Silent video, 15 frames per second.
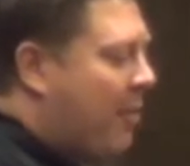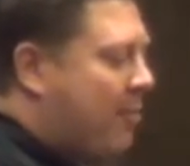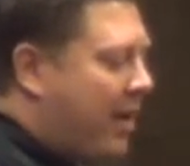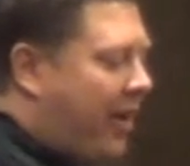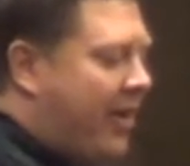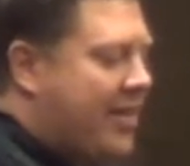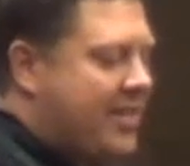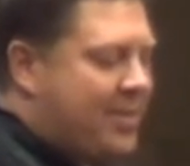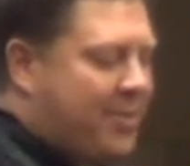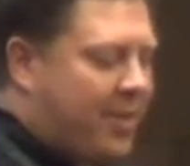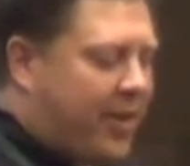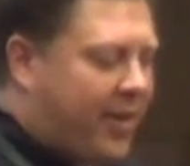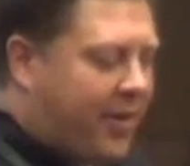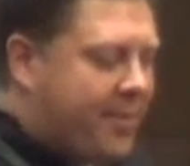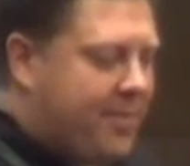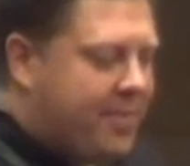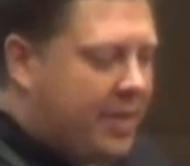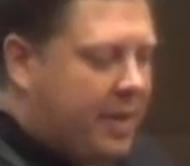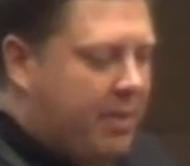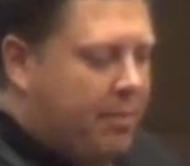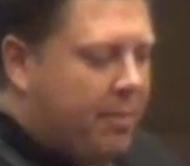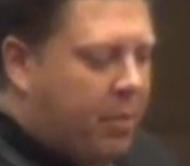Our parents were
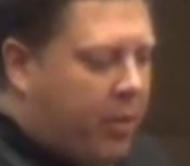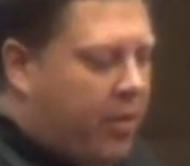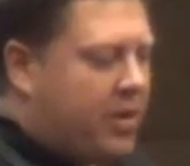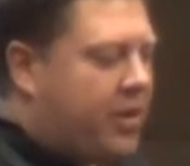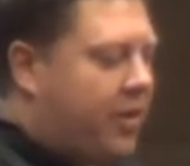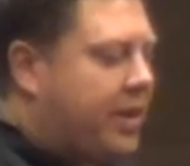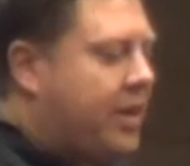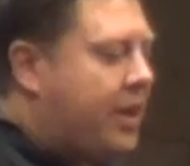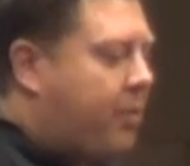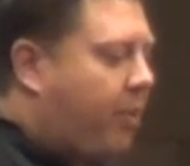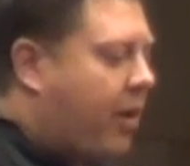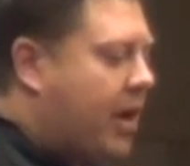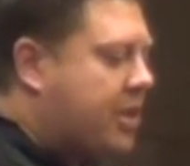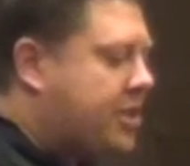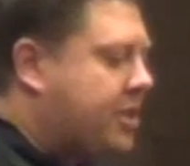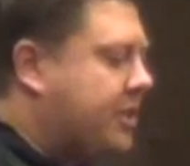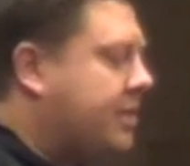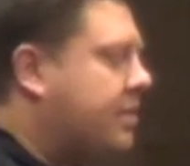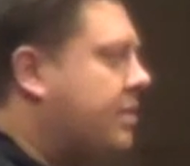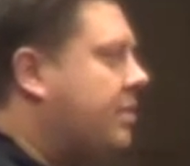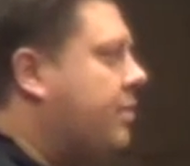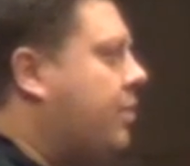born during the
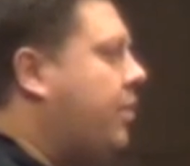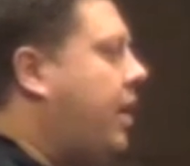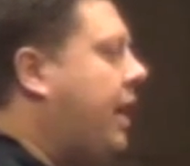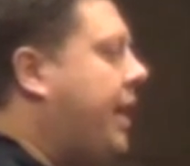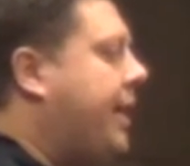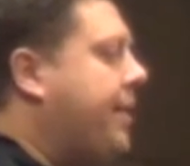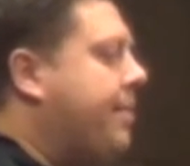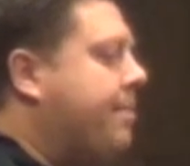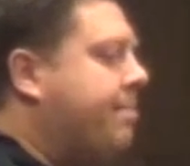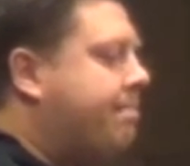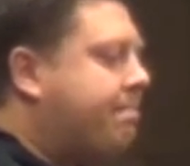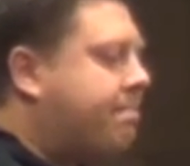Depression, um,